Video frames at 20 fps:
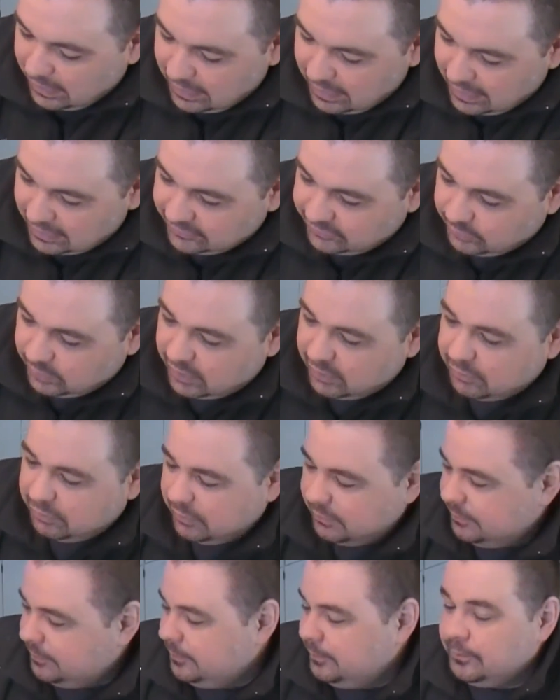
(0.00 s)
As
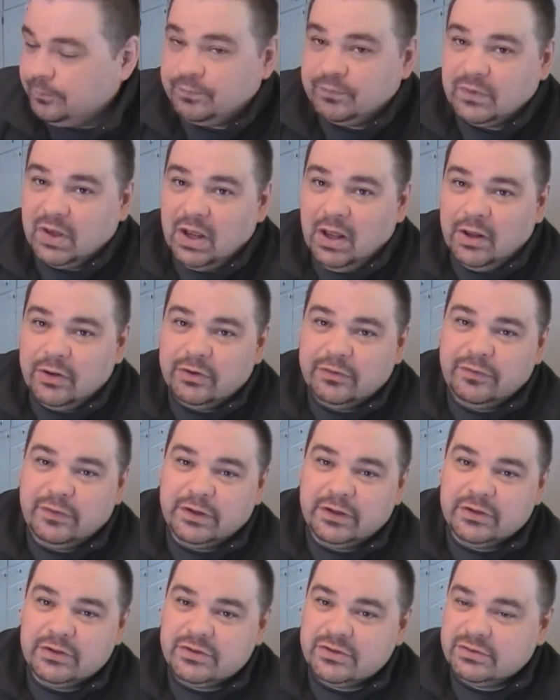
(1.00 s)
with all their
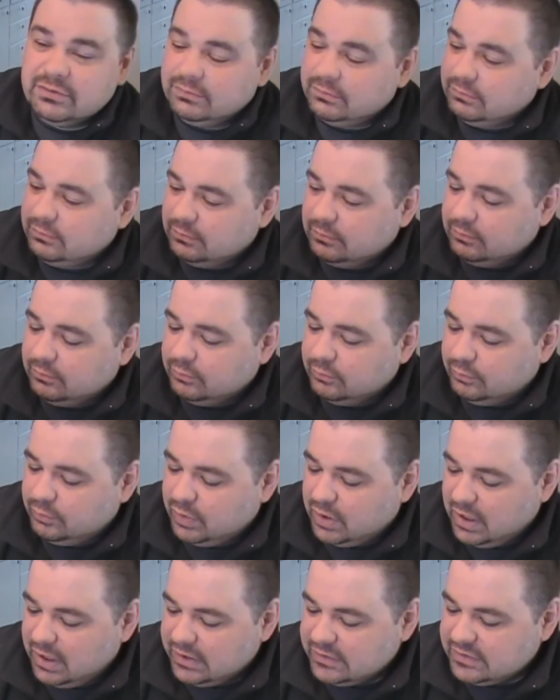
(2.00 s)
figures,
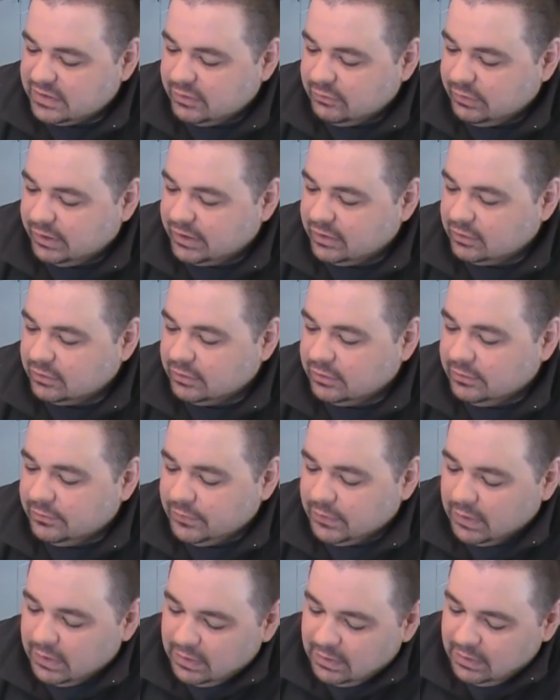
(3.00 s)
prize and regular,
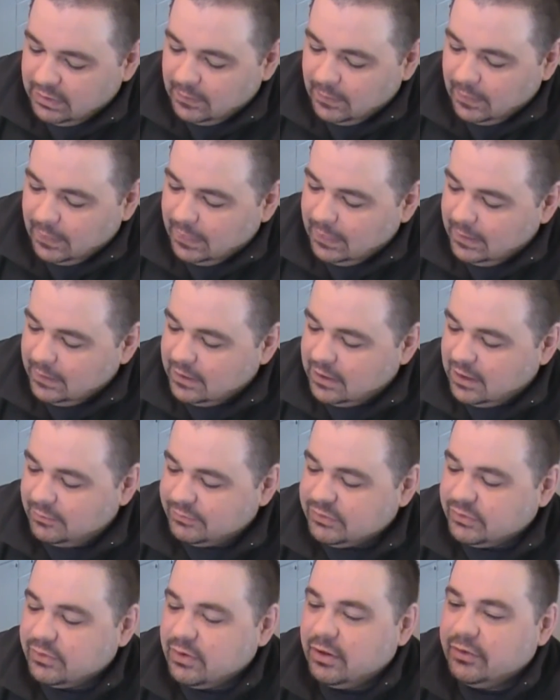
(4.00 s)

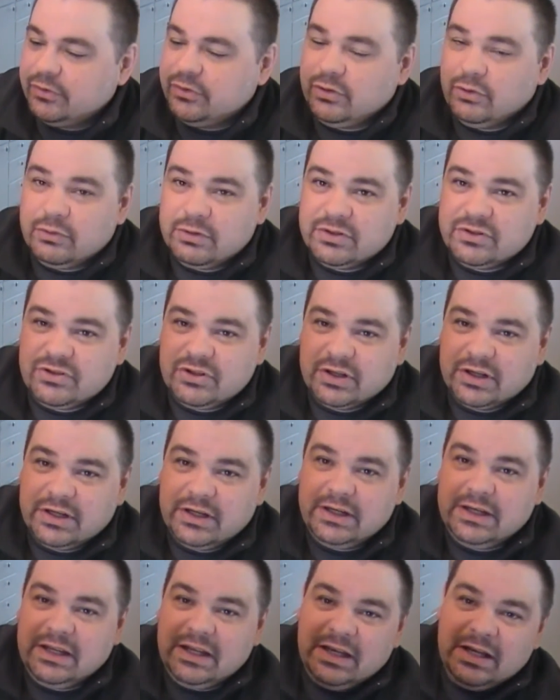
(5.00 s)
comes with all the tokens you're going
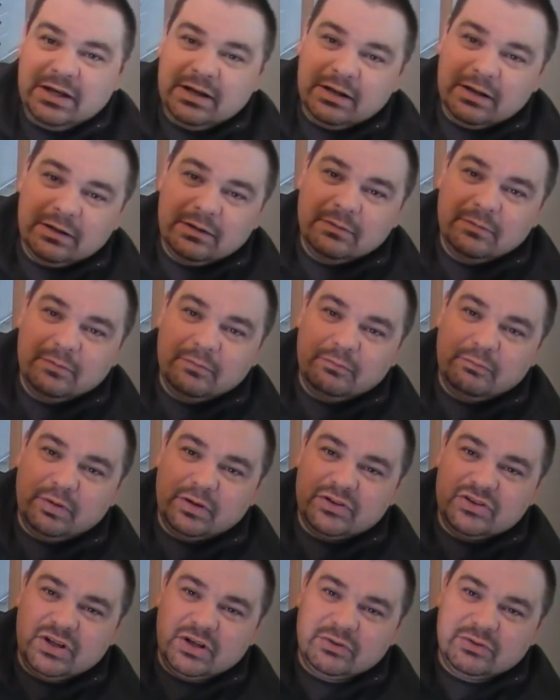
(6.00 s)
to need.
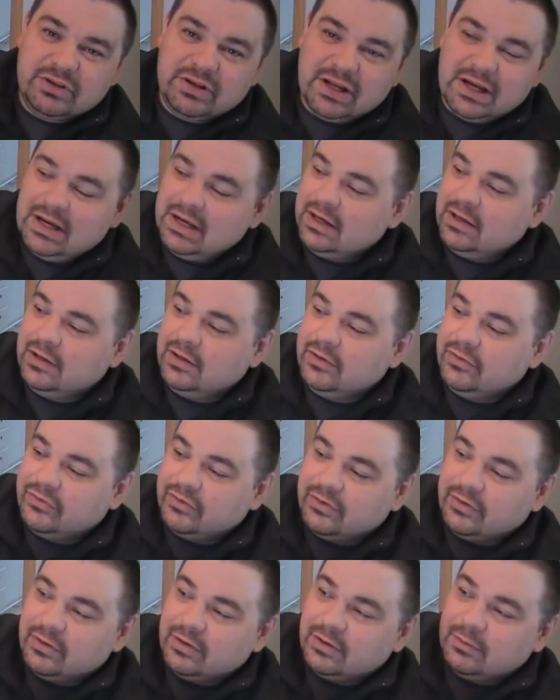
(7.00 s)
Punched out the dials
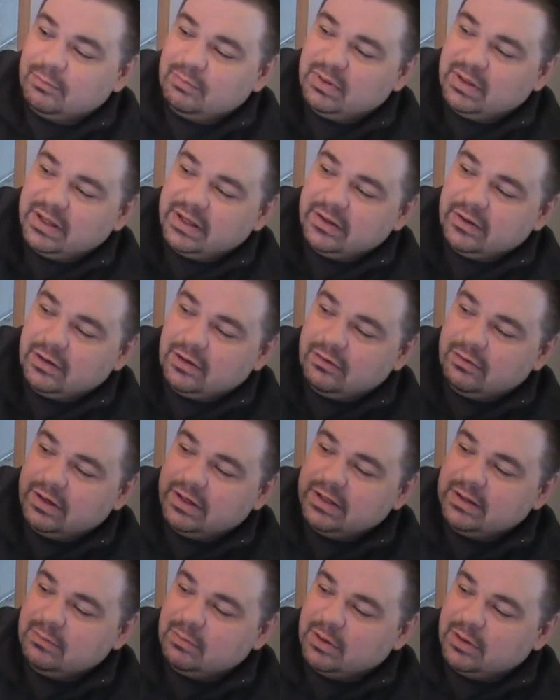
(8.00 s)
and the plate
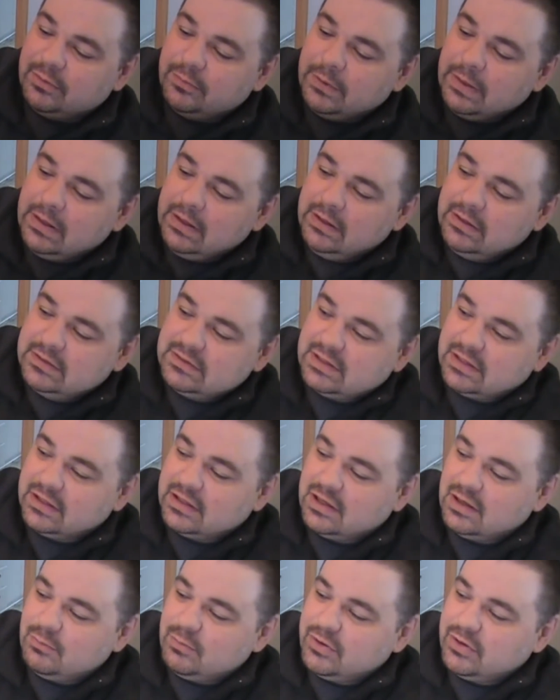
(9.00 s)
already, but it's going
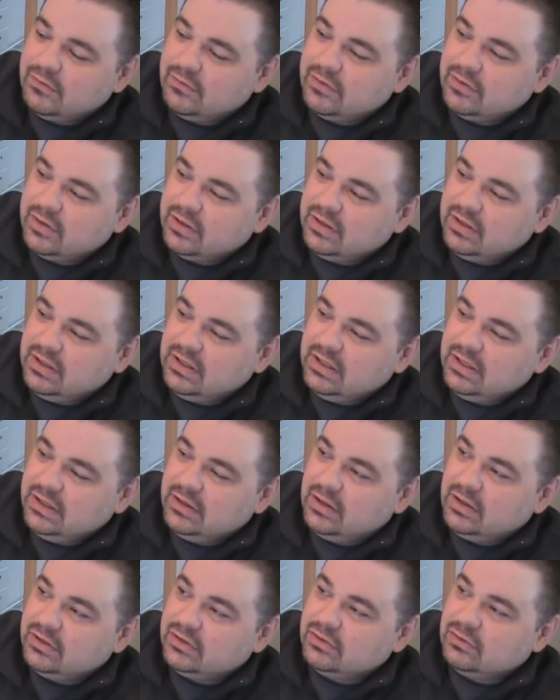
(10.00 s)
to come with everything you need.
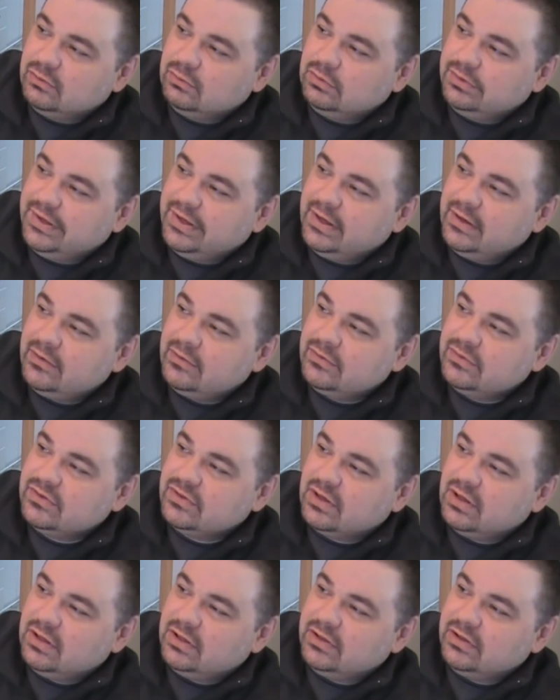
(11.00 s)
All your cooldowns,
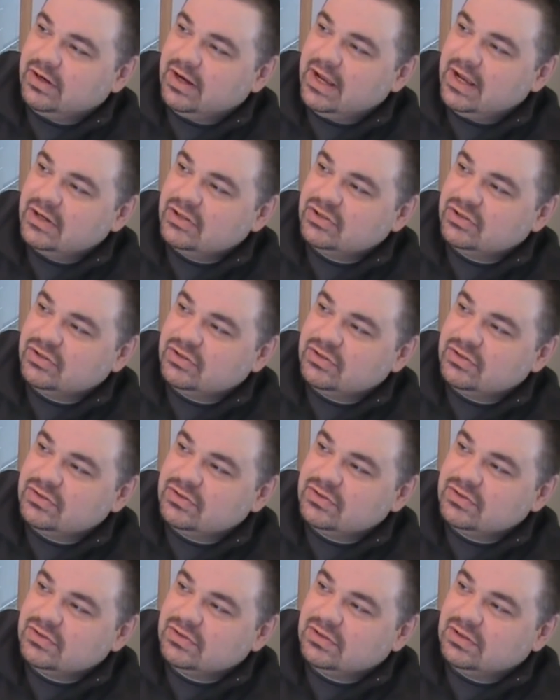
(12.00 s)
all your
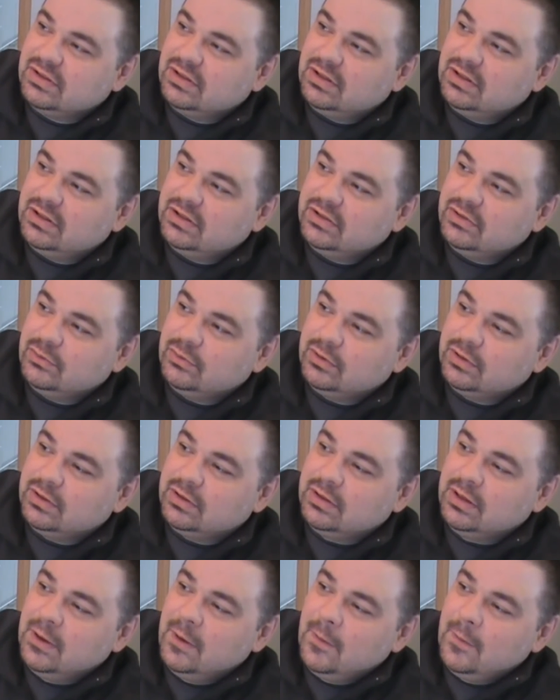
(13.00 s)
actions, all
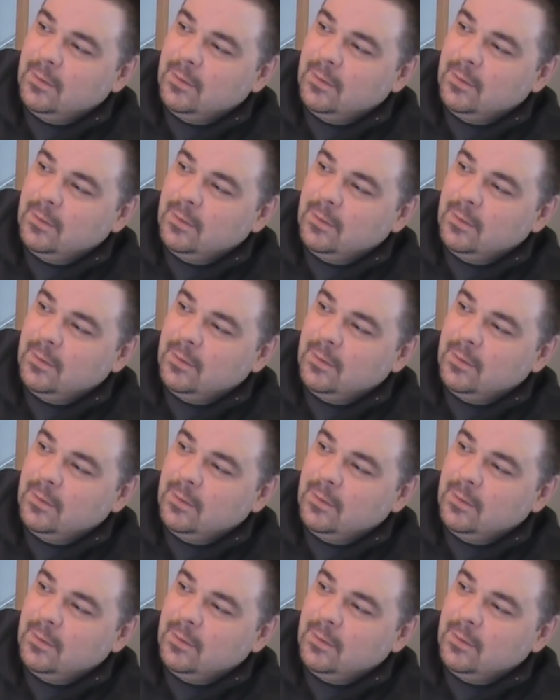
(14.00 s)
your